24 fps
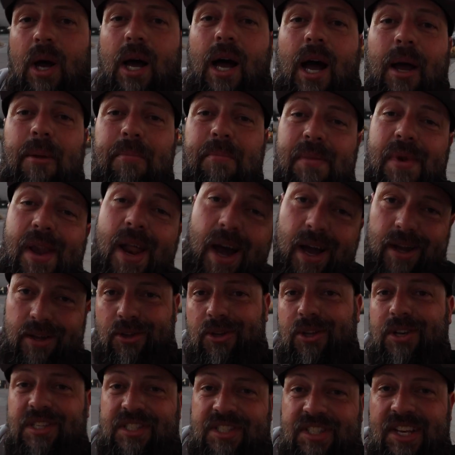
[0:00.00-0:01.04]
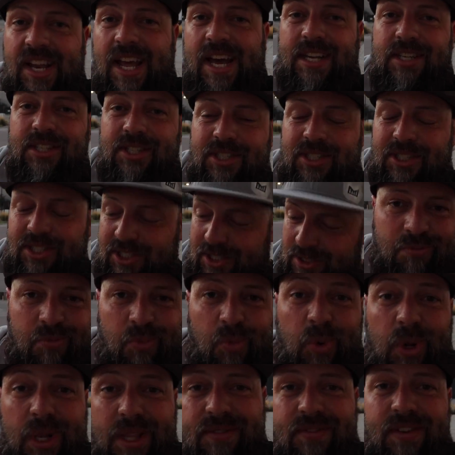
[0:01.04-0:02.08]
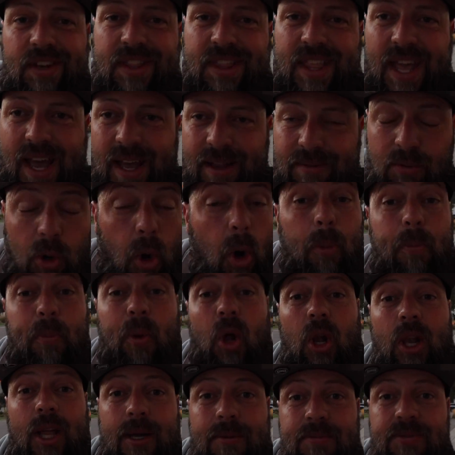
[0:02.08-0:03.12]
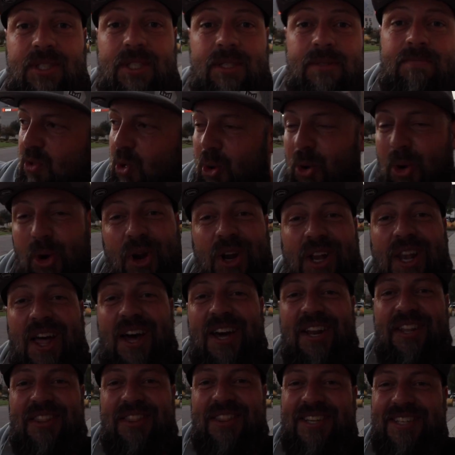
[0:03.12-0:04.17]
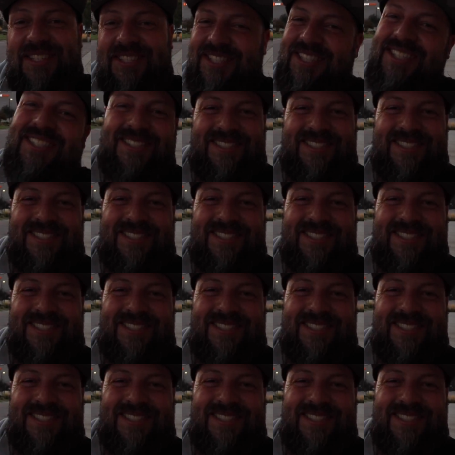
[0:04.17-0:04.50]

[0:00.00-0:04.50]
I'm not good at snatches. We'll leave it at that. Or pull-ups, or a lot of things.